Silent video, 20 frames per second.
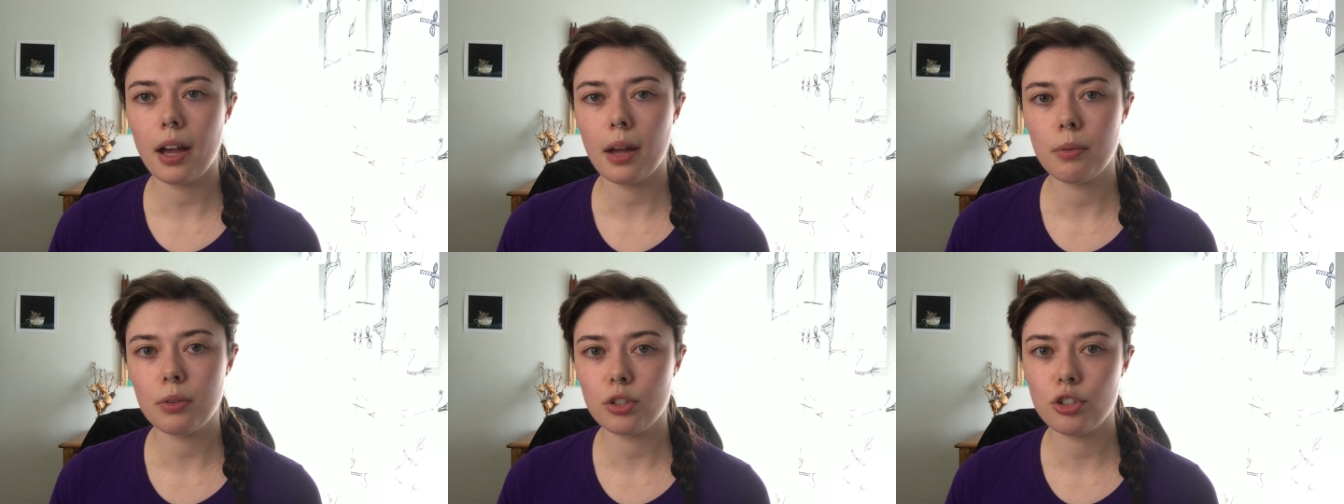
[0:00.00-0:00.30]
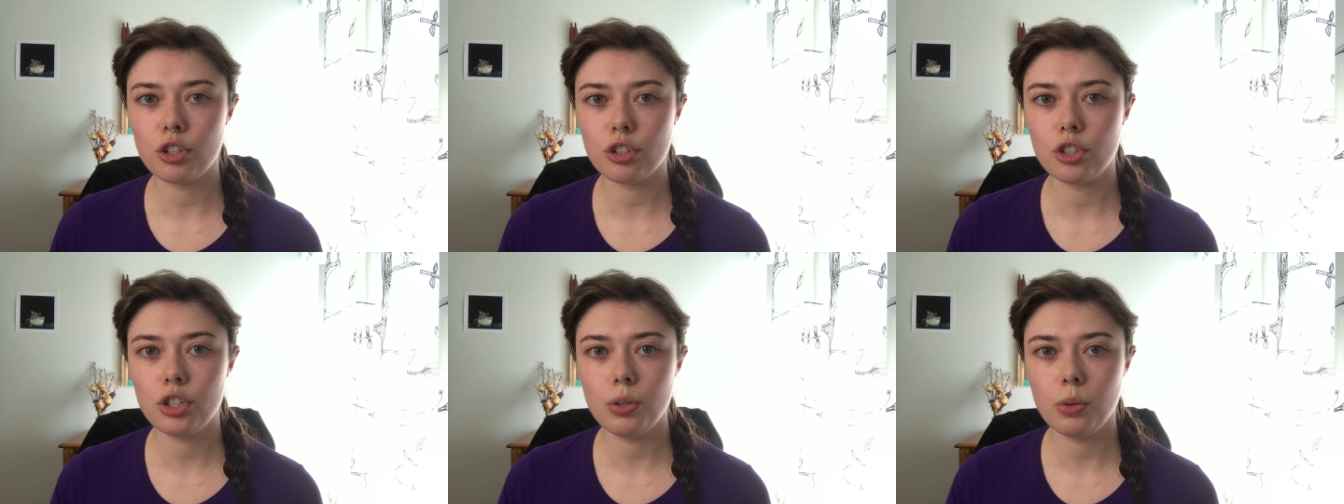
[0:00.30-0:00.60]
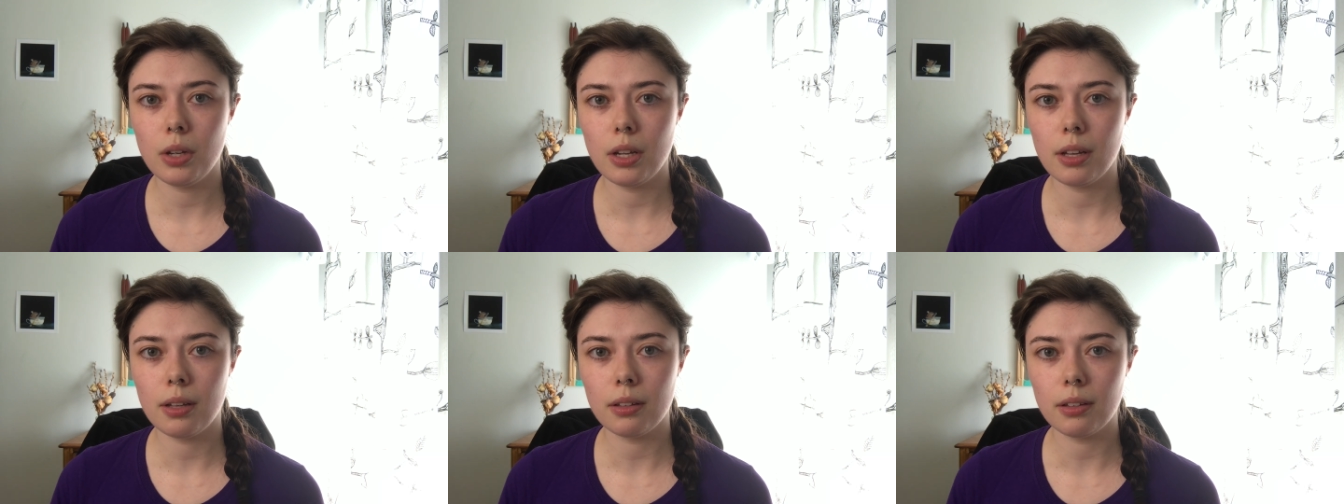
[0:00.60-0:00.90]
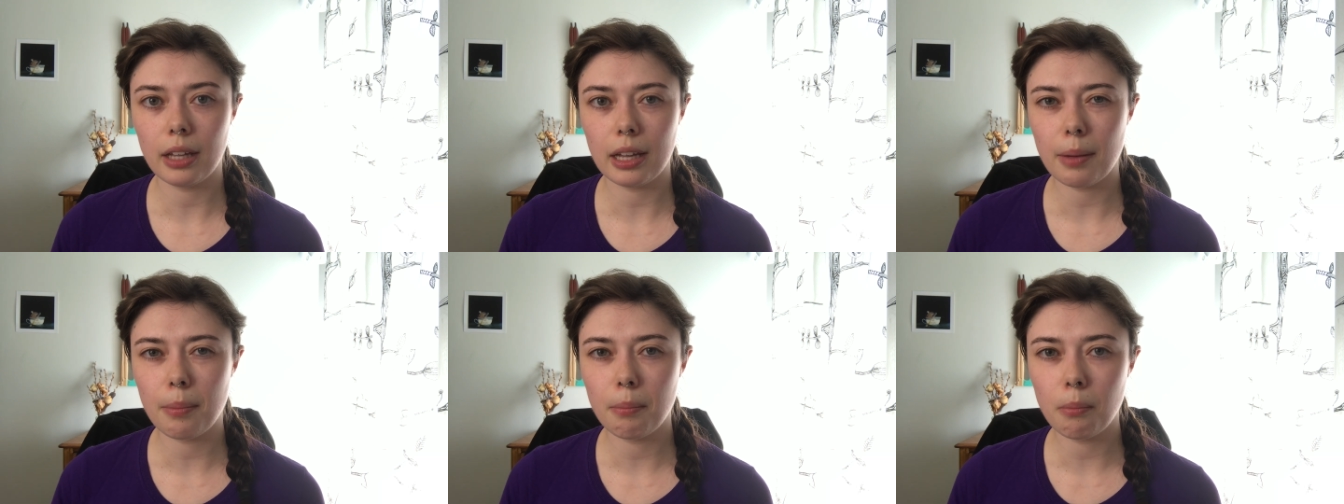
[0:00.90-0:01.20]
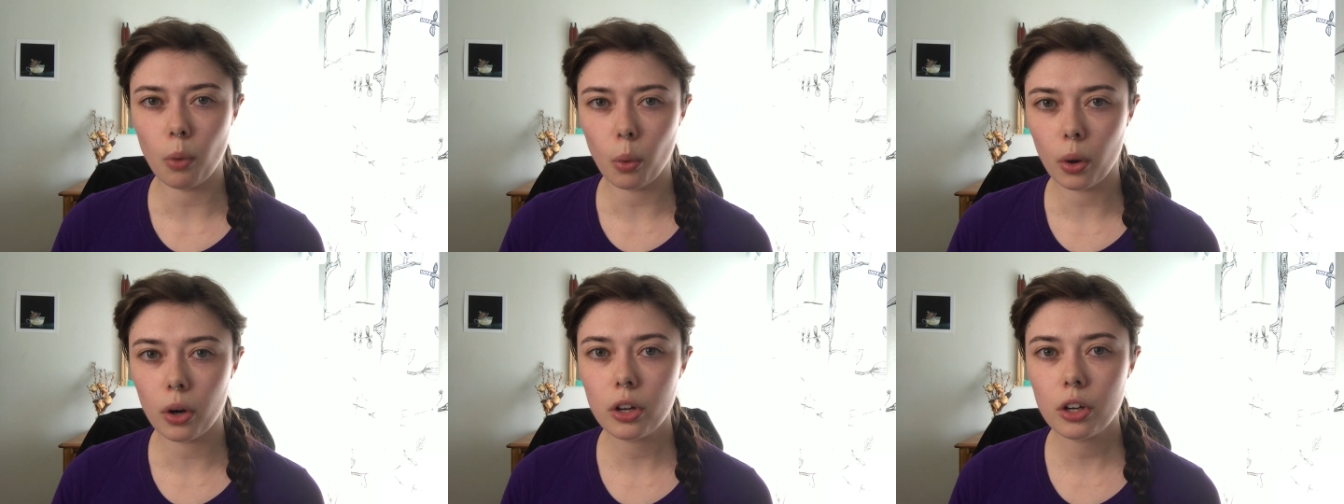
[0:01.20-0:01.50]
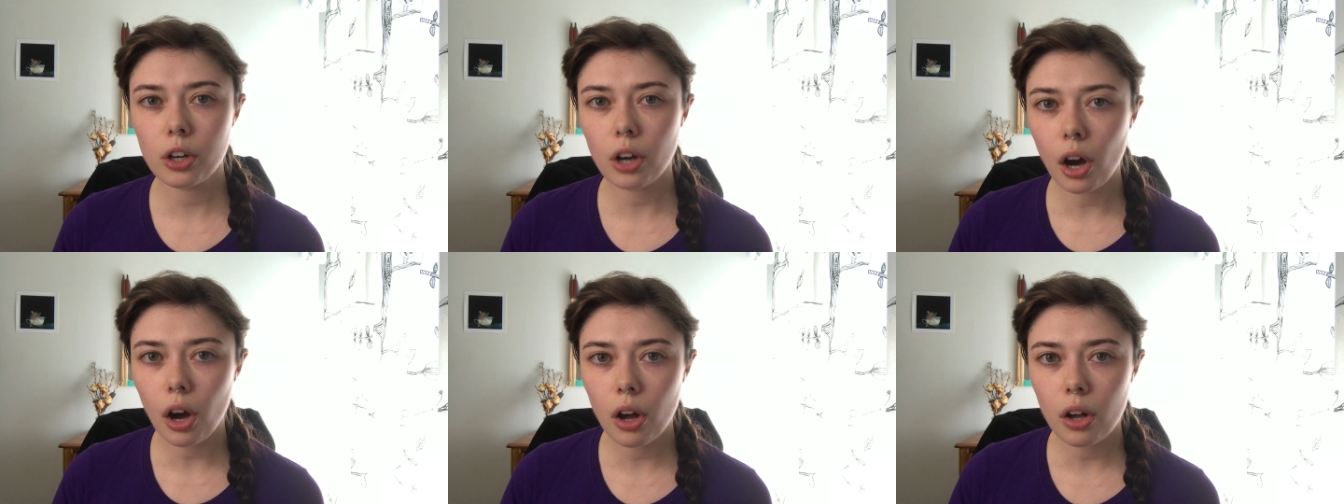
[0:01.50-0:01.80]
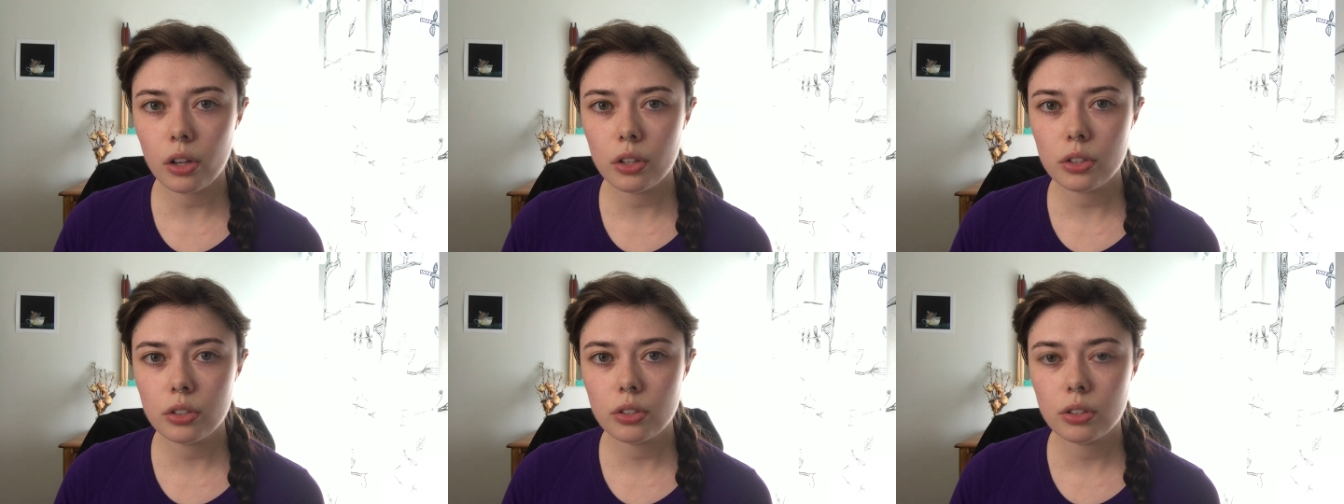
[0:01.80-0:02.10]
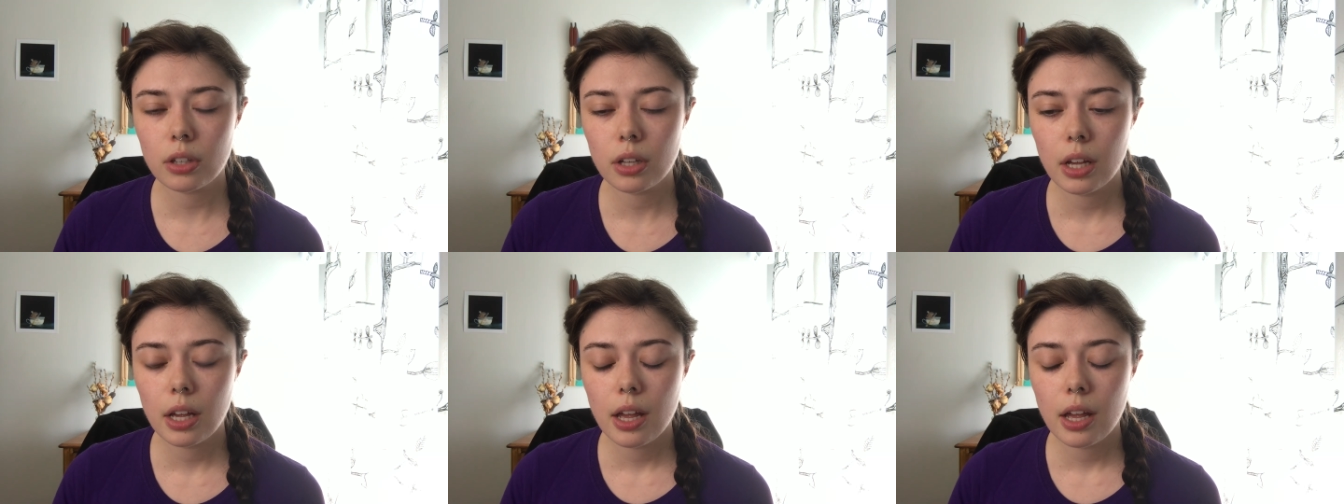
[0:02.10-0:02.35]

I was just doing morgue calls.